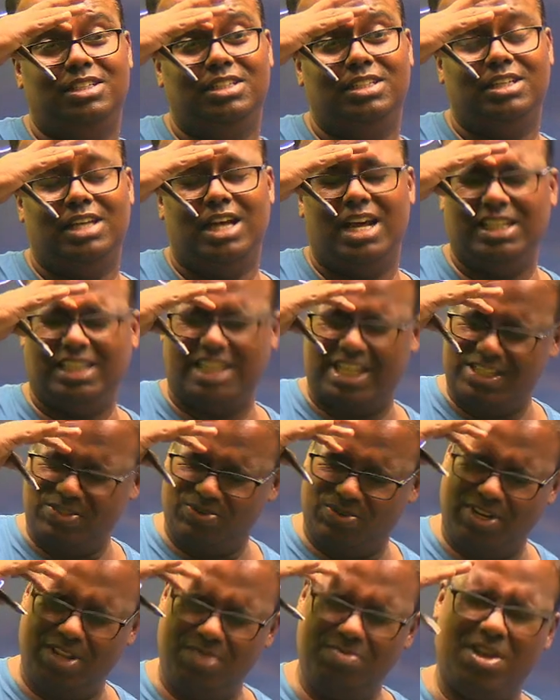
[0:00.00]
And that's
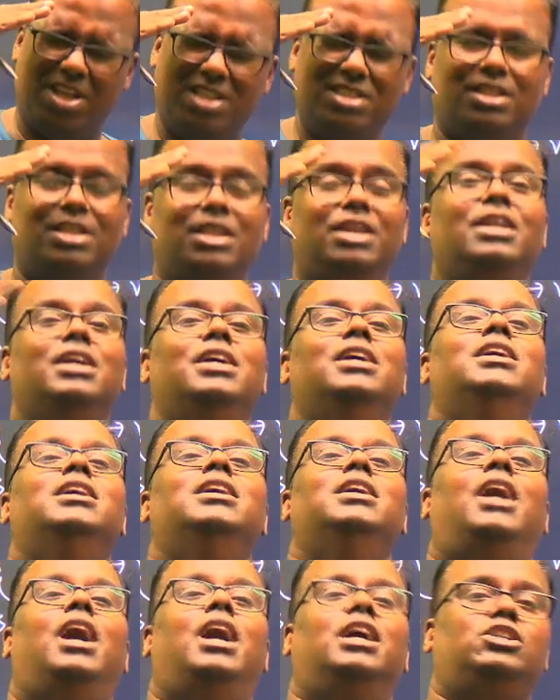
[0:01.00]
what I'm asking.
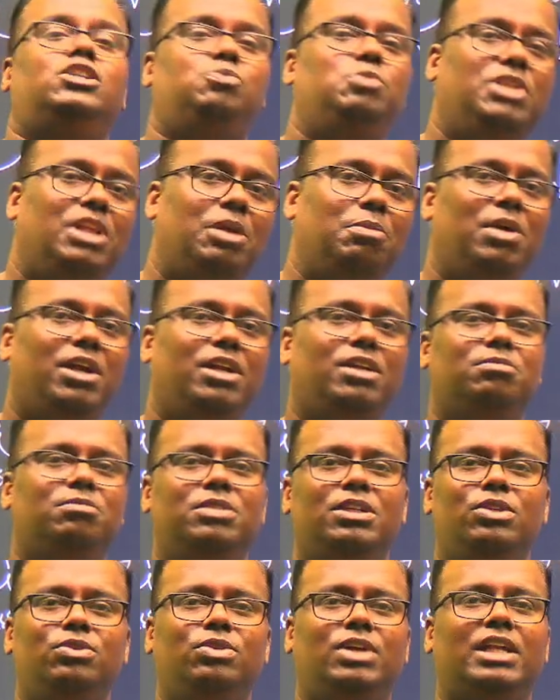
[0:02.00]
Ashmita madam, did
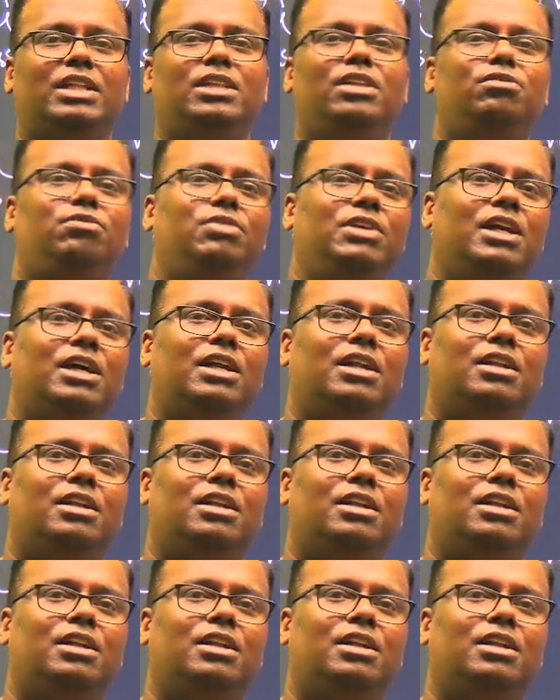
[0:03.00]
you get the figure?